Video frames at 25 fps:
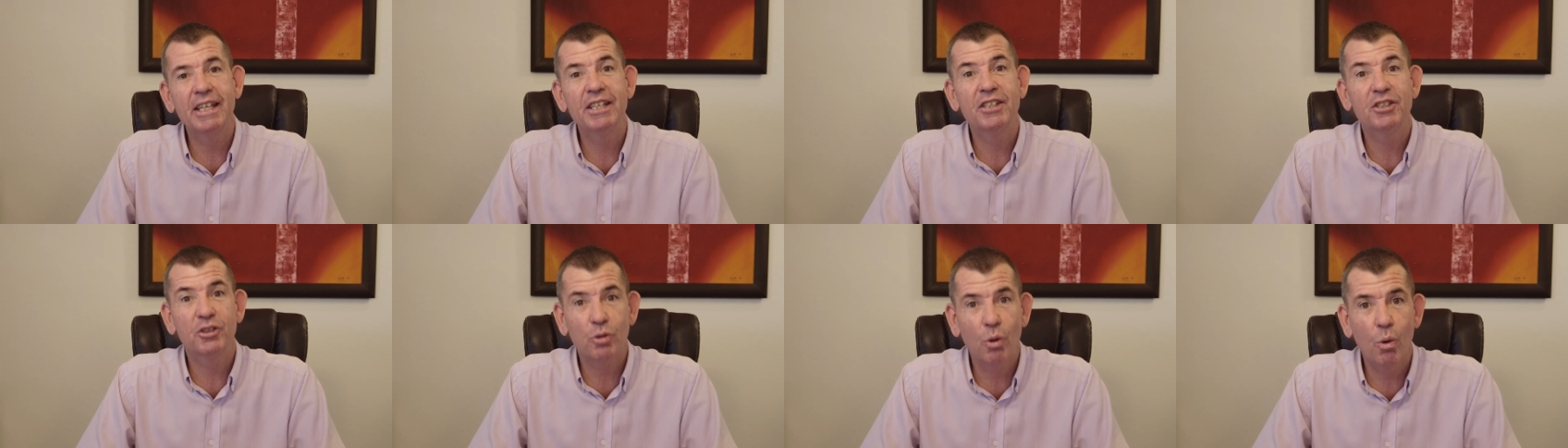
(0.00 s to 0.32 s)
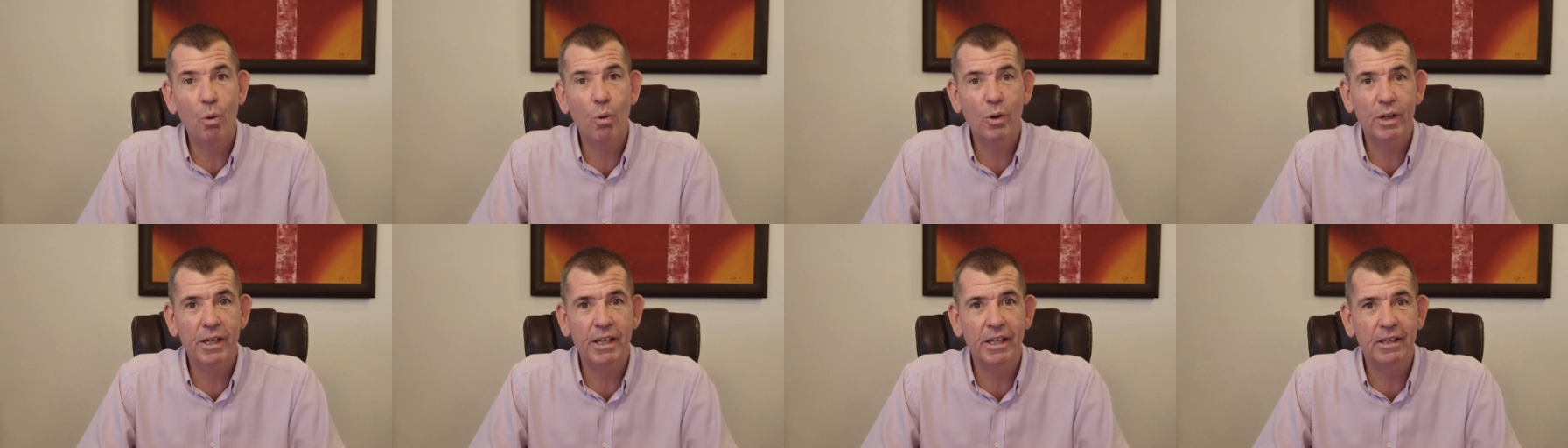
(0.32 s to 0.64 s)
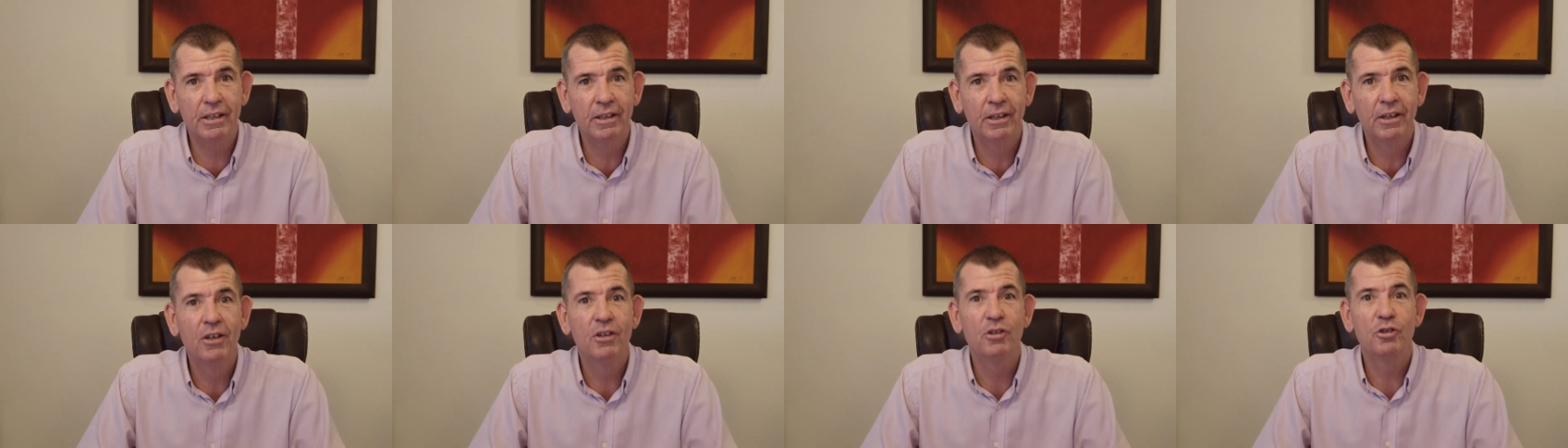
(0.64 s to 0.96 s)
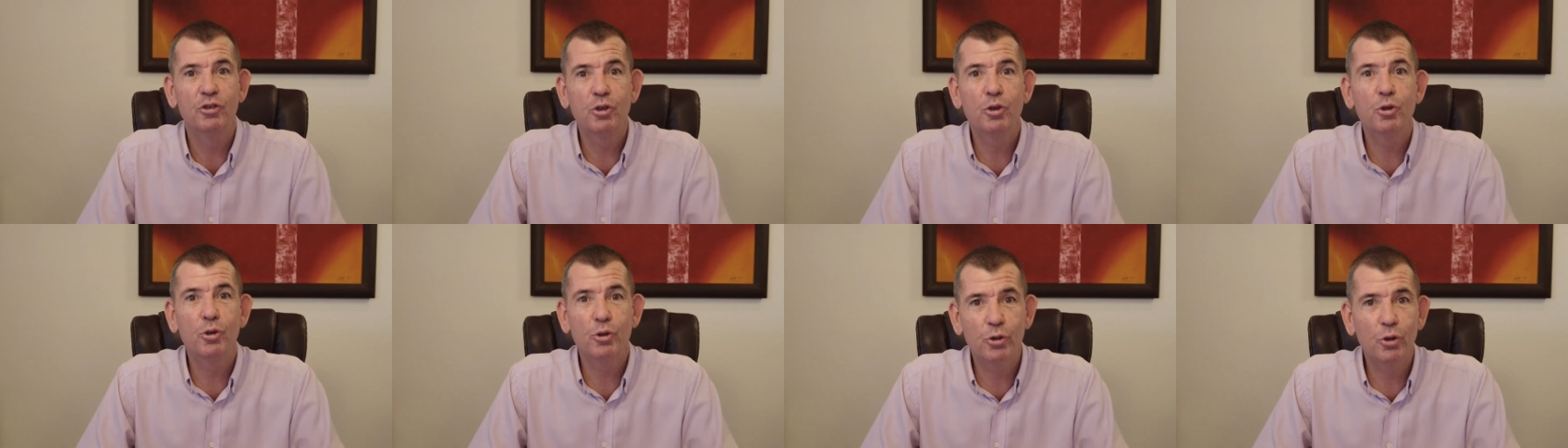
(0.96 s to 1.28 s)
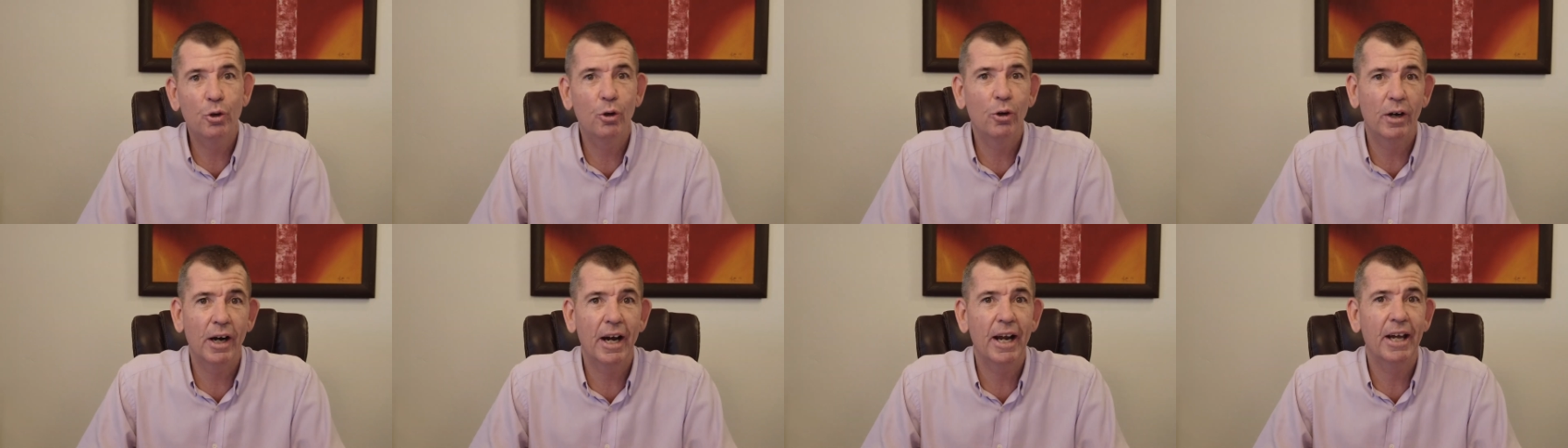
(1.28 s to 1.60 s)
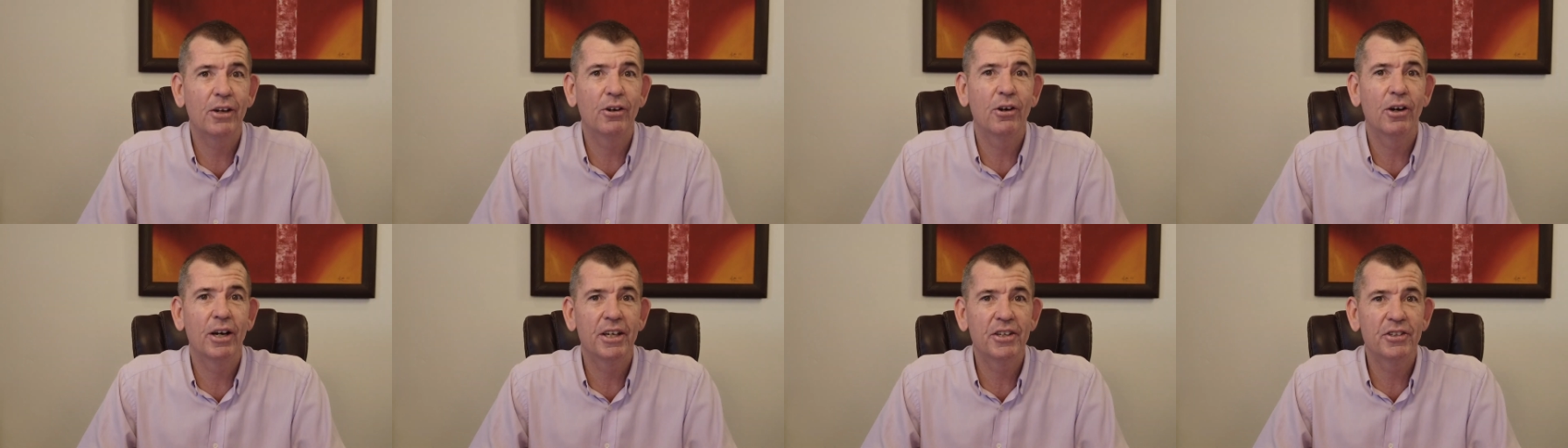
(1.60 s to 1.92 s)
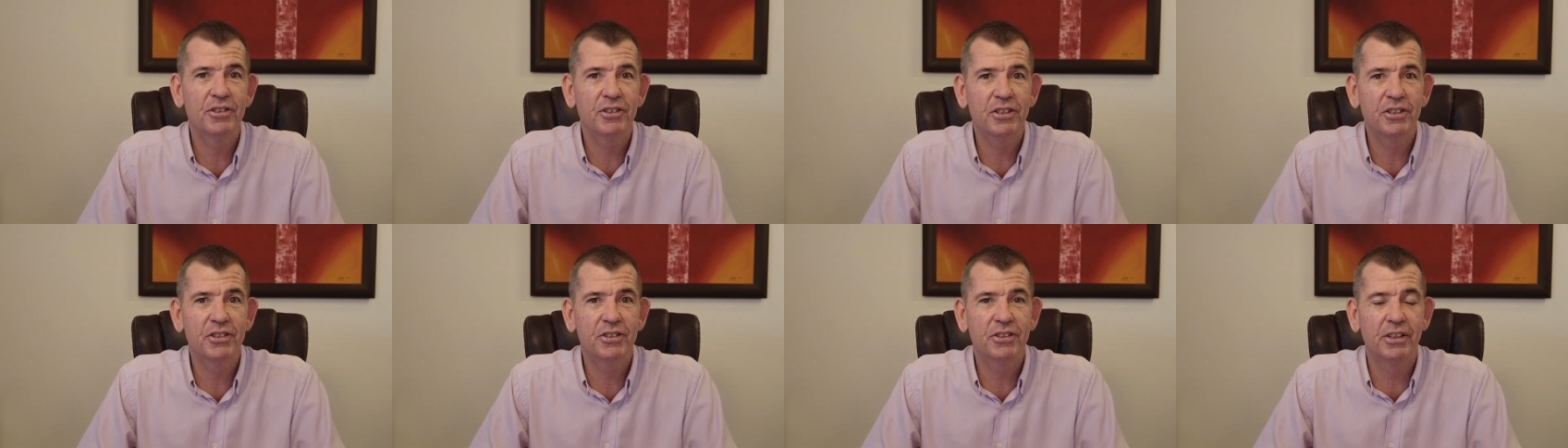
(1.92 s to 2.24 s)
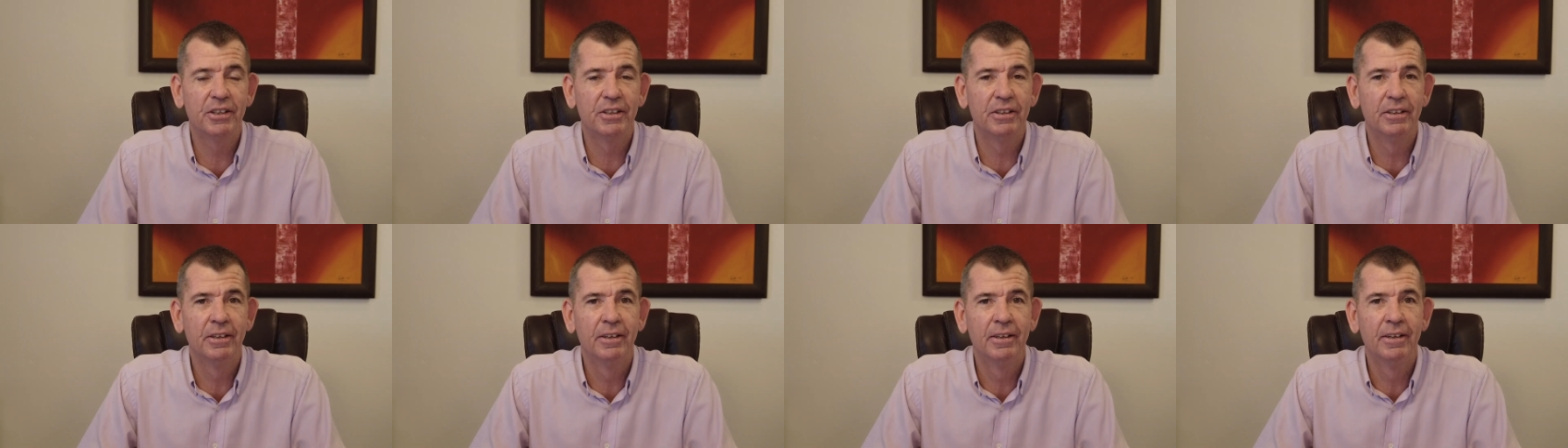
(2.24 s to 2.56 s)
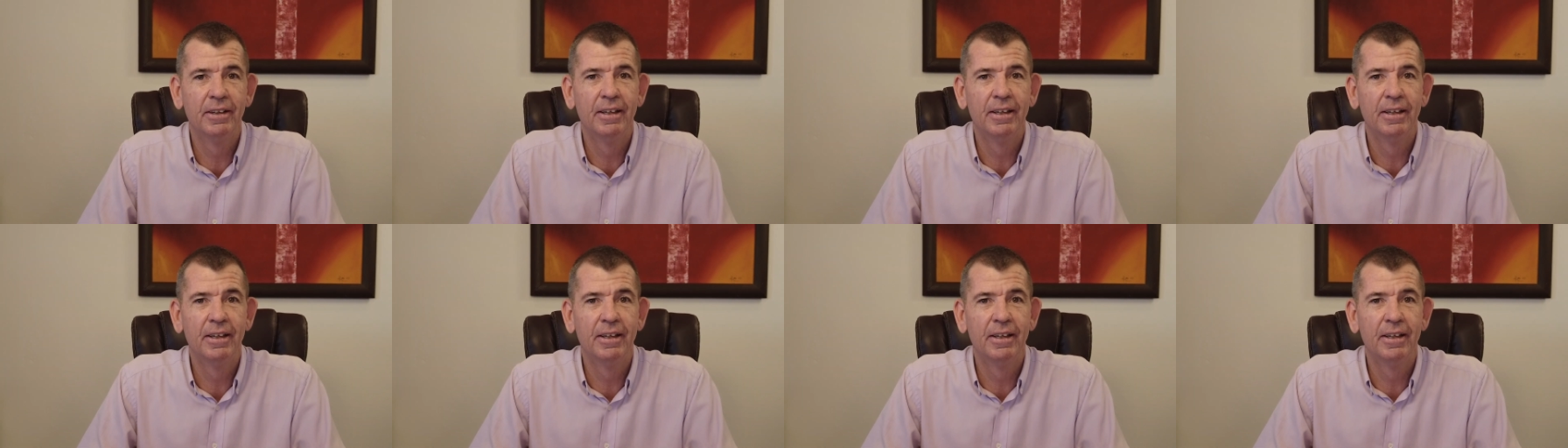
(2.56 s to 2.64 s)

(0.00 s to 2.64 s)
is talking to your AI assistant